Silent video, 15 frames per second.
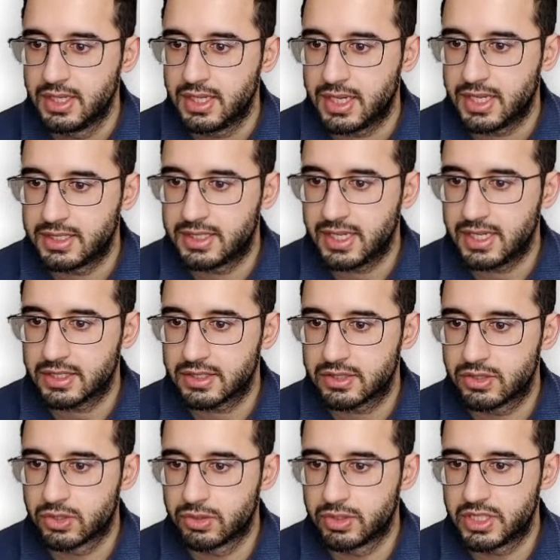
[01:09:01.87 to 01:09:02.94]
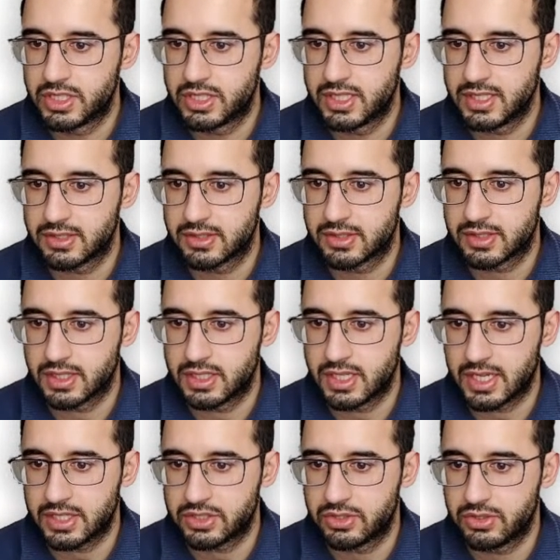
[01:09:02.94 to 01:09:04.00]
and data storage disks
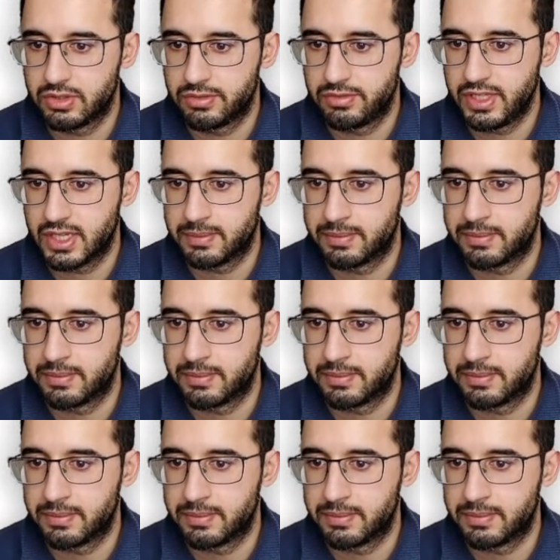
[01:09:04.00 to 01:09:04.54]
attached to the VM.